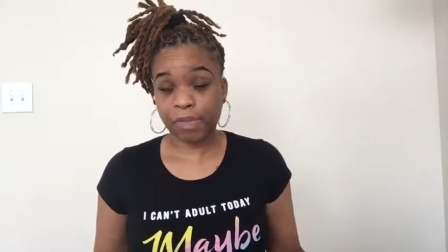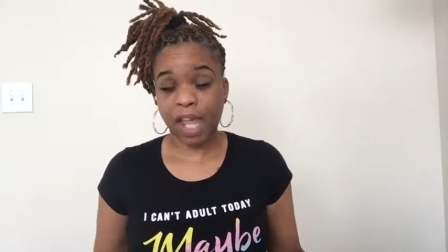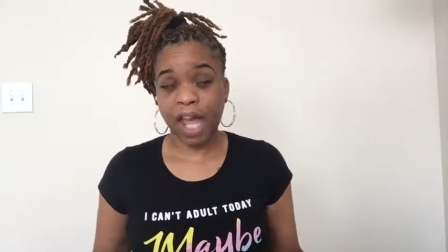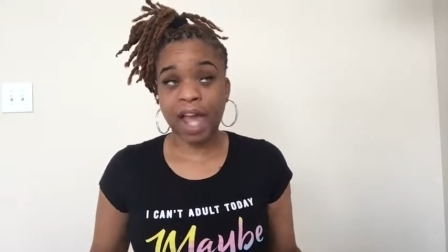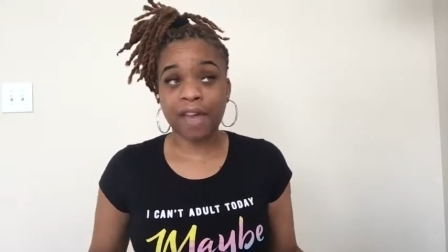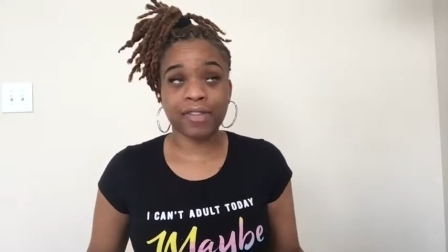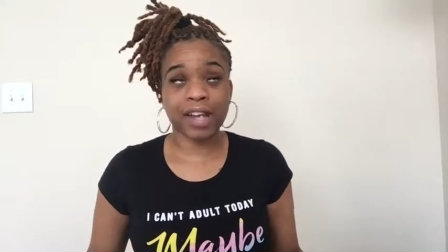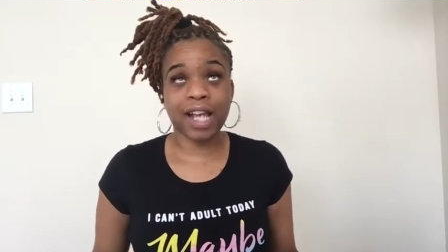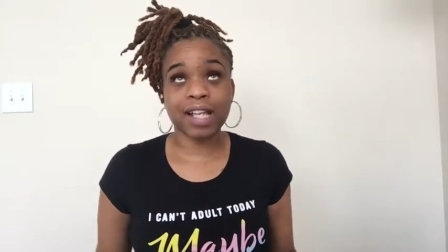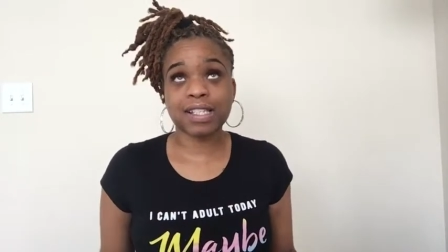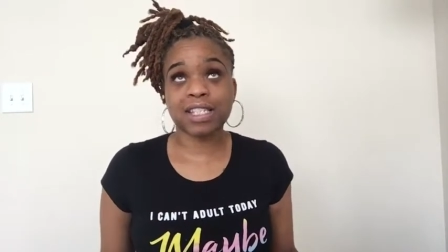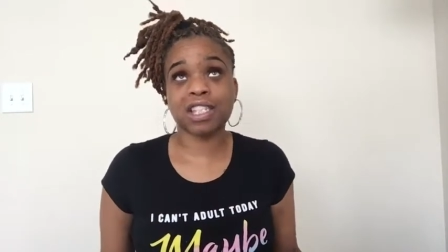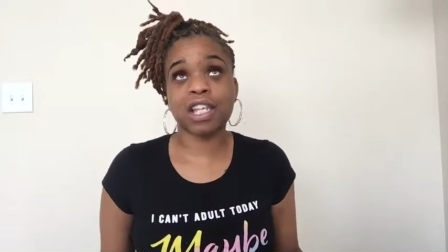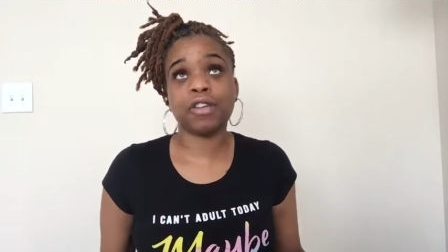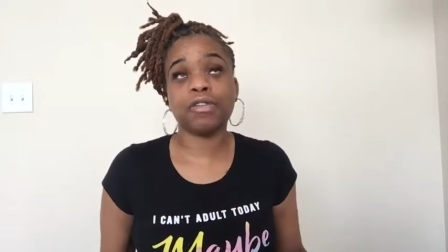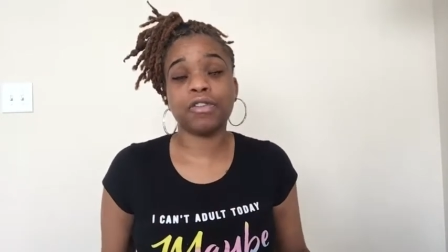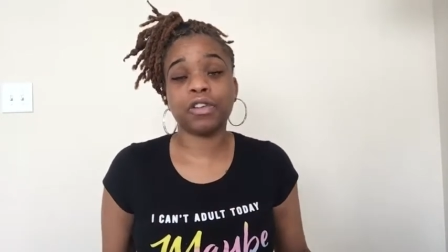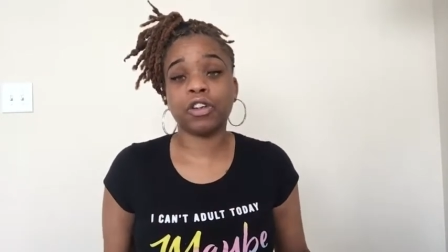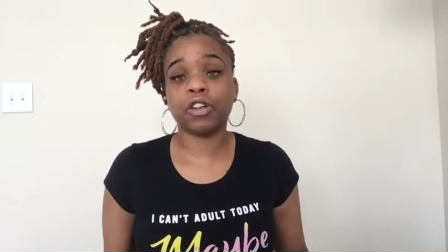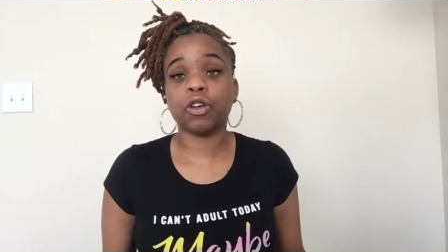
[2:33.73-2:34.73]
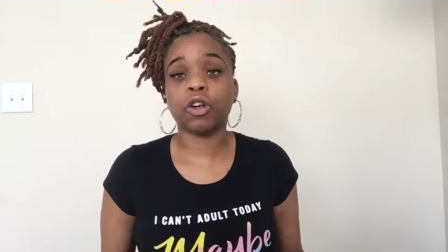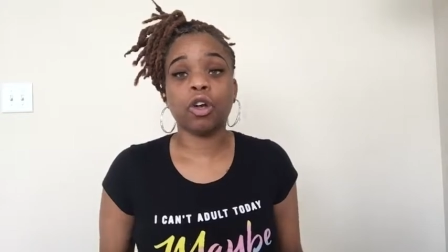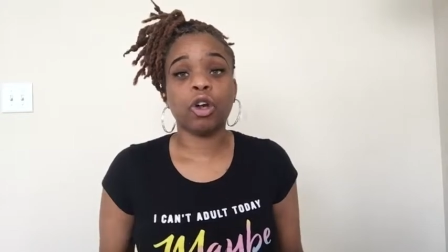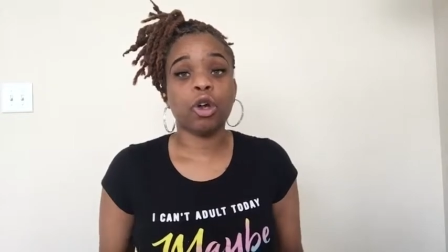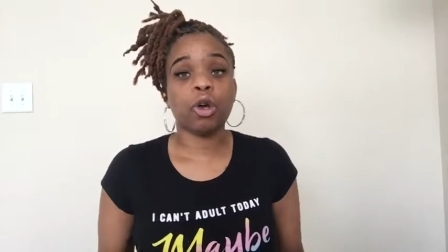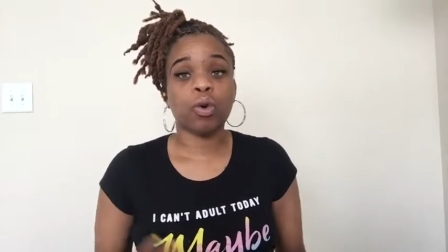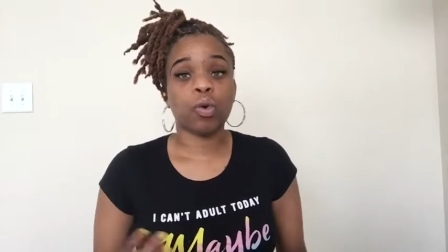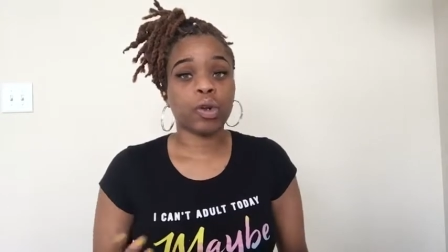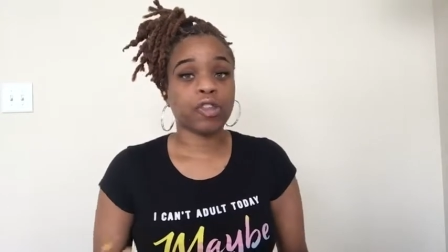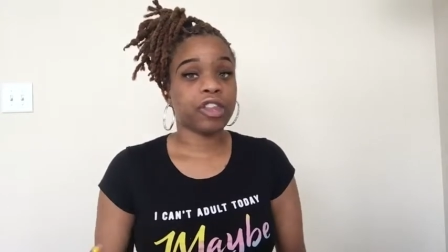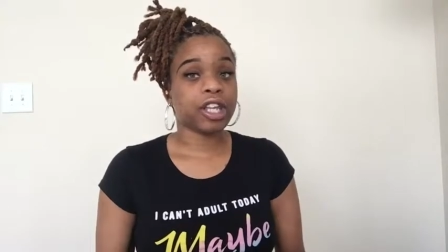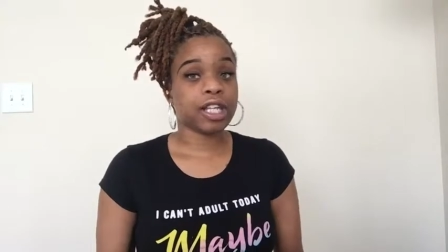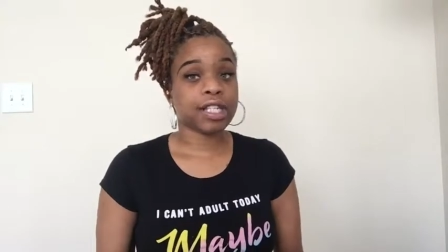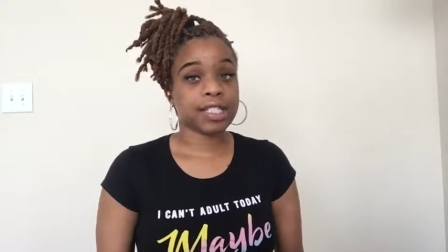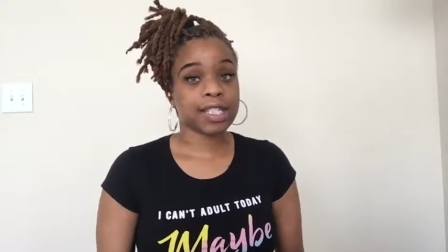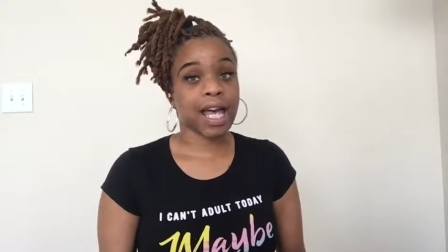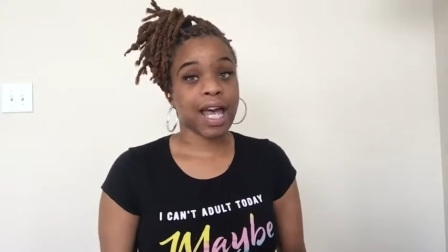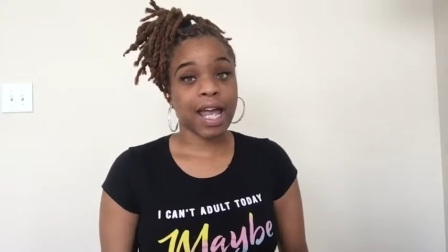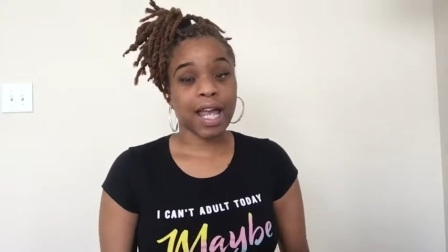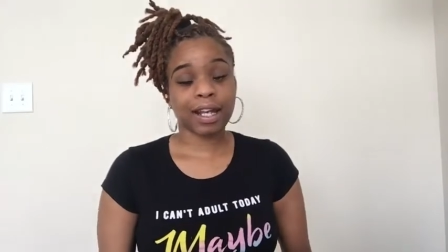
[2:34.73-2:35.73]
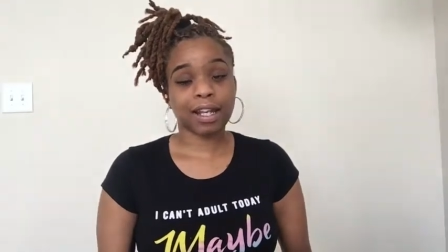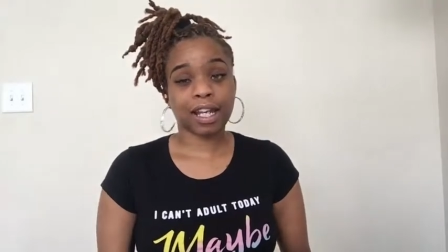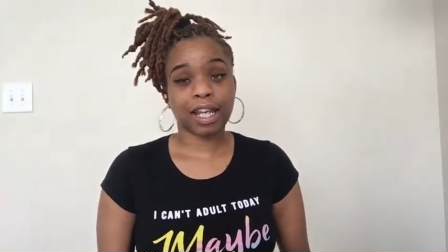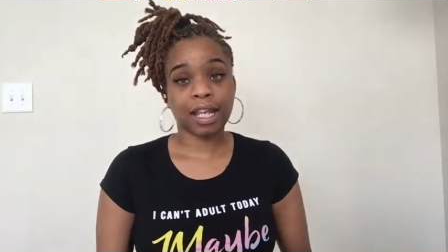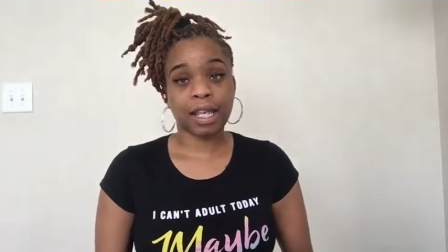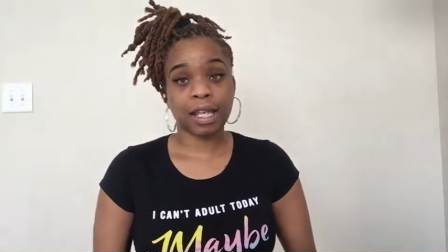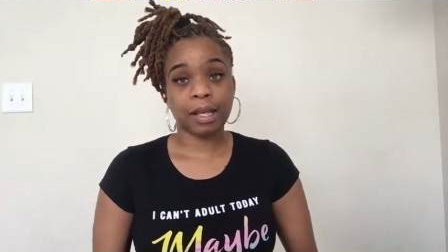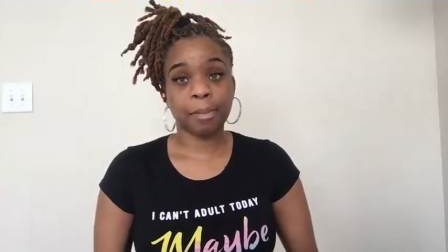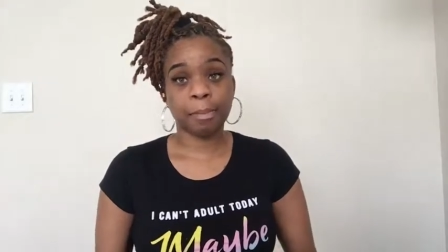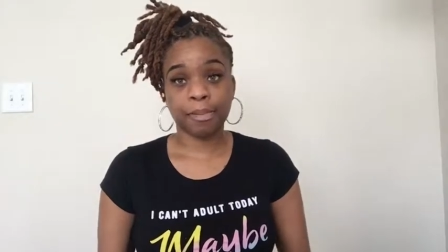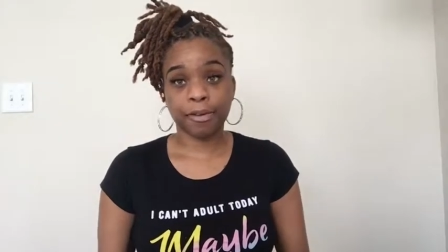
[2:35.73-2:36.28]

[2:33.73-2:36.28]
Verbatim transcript: I have not suffered with anxiety